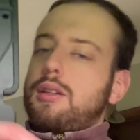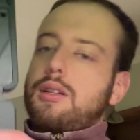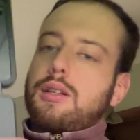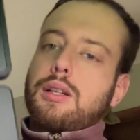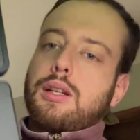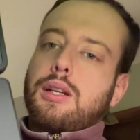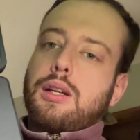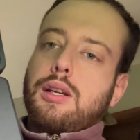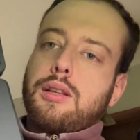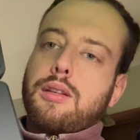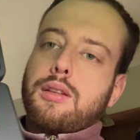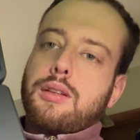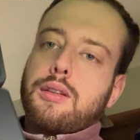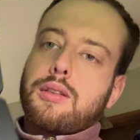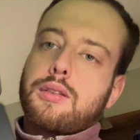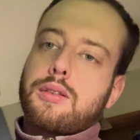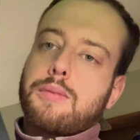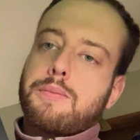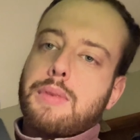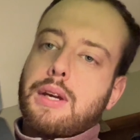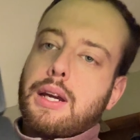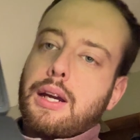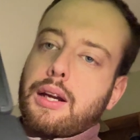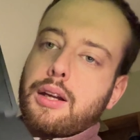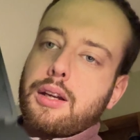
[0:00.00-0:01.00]
Yeah,
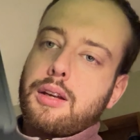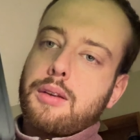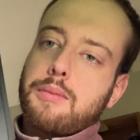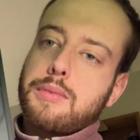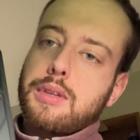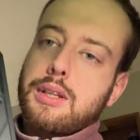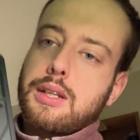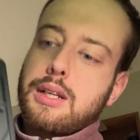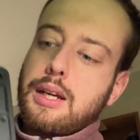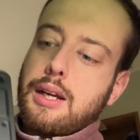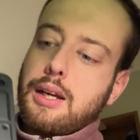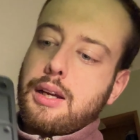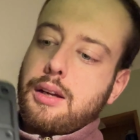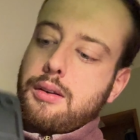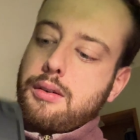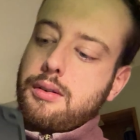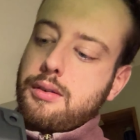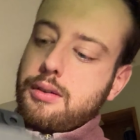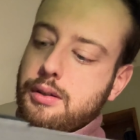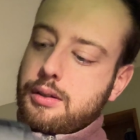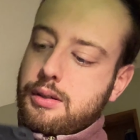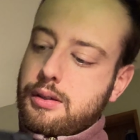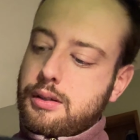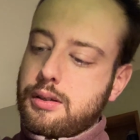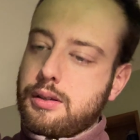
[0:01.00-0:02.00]
that comes down.
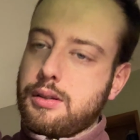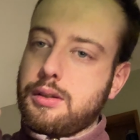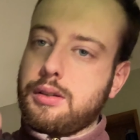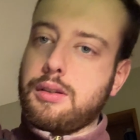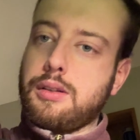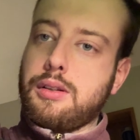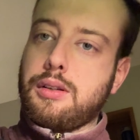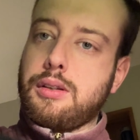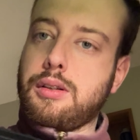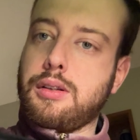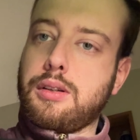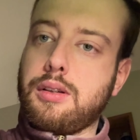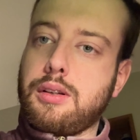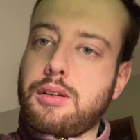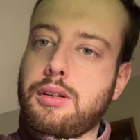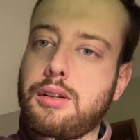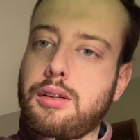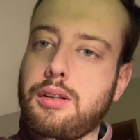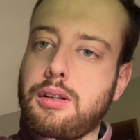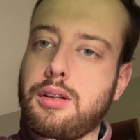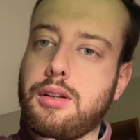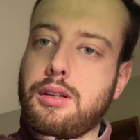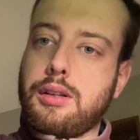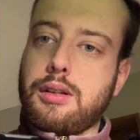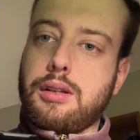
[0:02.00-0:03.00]

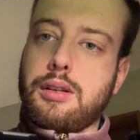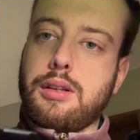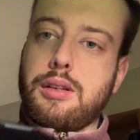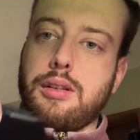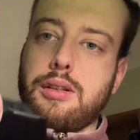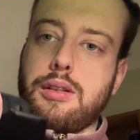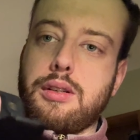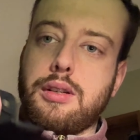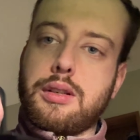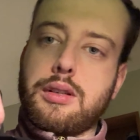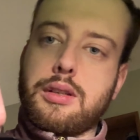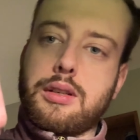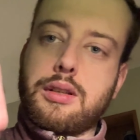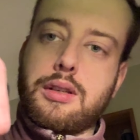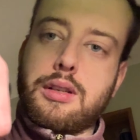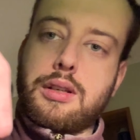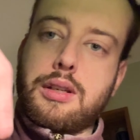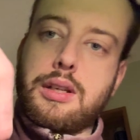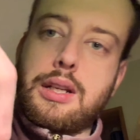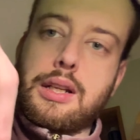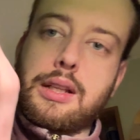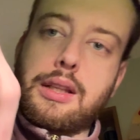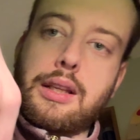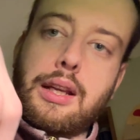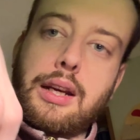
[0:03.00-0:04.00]
And just
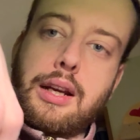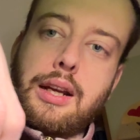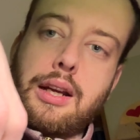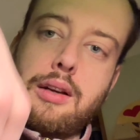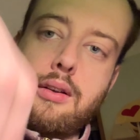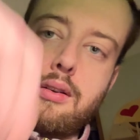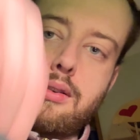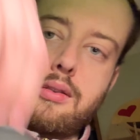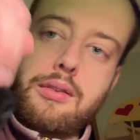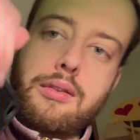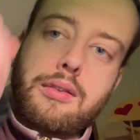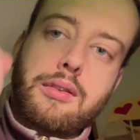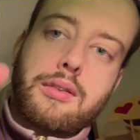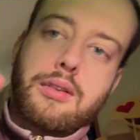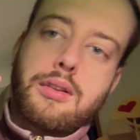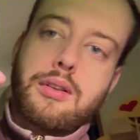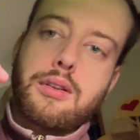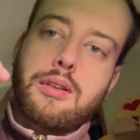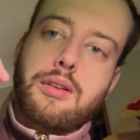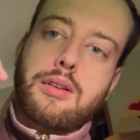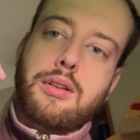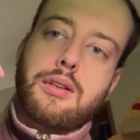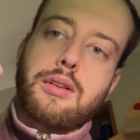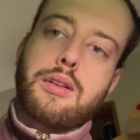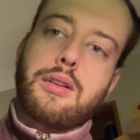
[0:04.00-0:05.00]
stick that out,
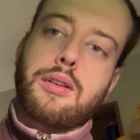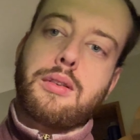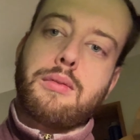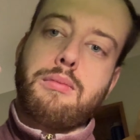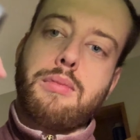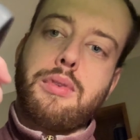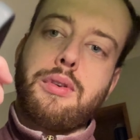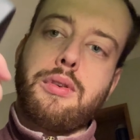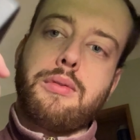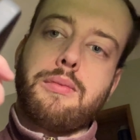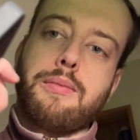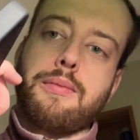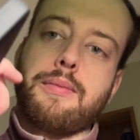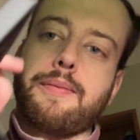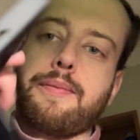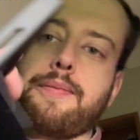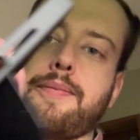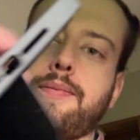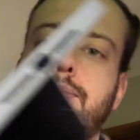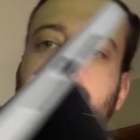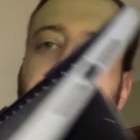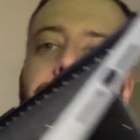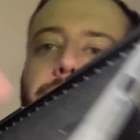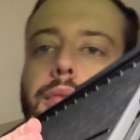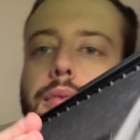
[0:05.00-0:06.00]
and boom.
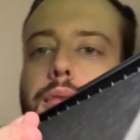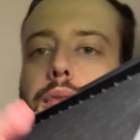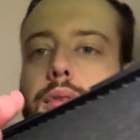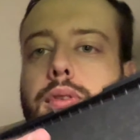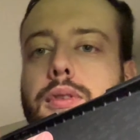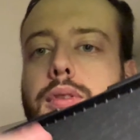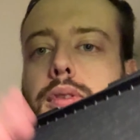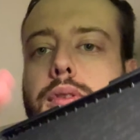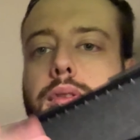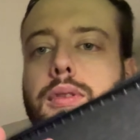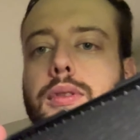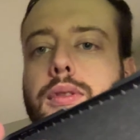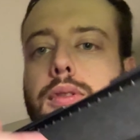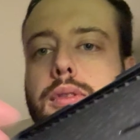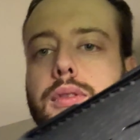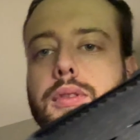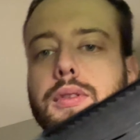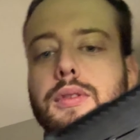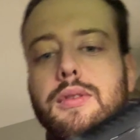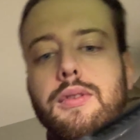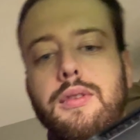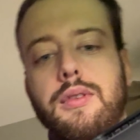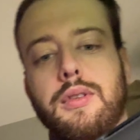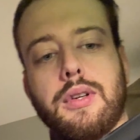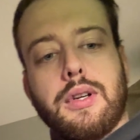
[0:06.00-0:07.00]

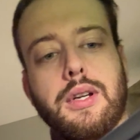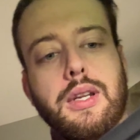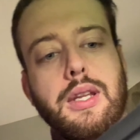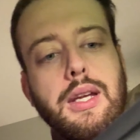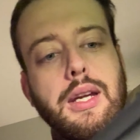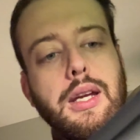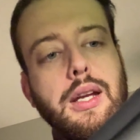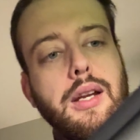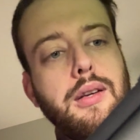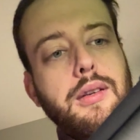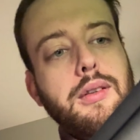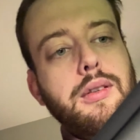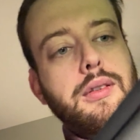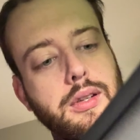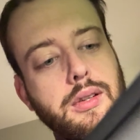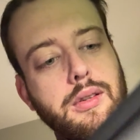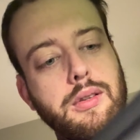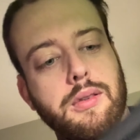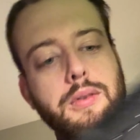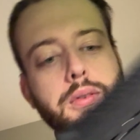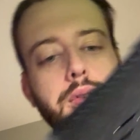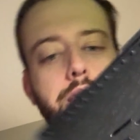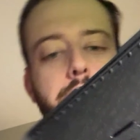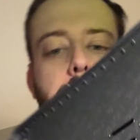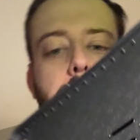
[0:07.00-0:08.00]
Look at that it has